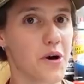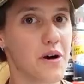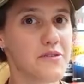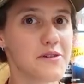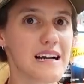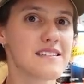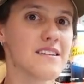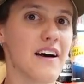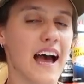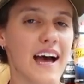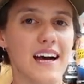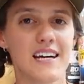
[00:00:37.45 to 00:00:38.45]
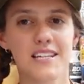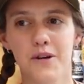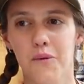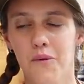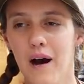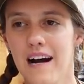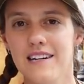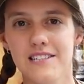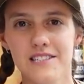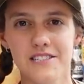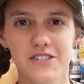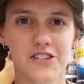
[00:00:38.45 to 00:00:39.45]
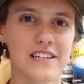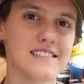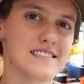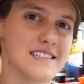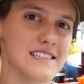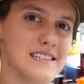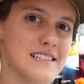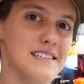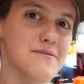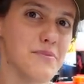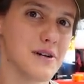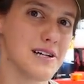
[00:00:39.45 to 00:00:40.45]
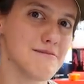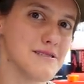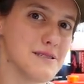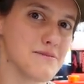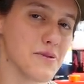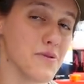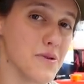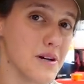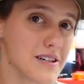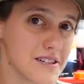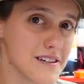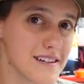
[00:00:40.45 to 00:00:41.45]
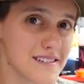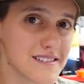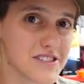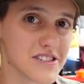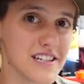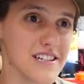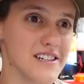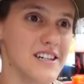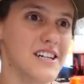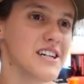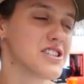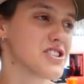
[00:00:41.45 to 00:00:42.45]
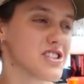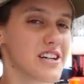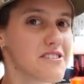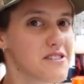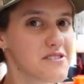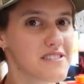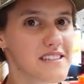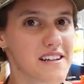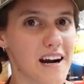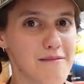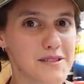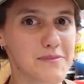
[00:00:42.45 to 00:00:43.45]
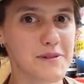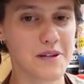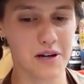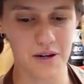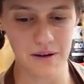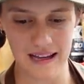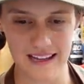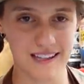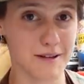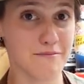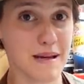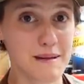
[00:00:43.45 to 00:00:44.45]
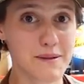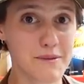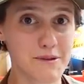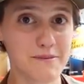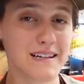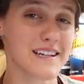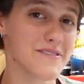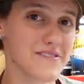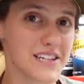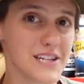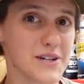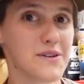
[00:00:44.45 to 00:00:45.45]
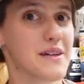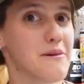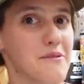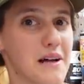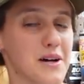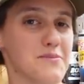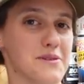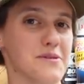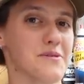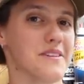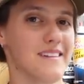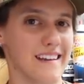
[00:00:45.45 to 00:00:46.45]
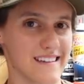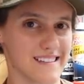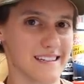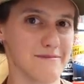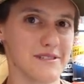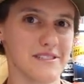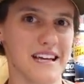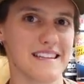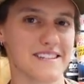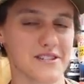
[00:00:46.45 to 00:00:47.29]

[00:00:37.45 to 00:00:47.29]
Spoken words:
So if you guys have had wild, crazy problems while you're out on the trail, share those in the comments below and maybe we'll make a video that will help you the next time you're in that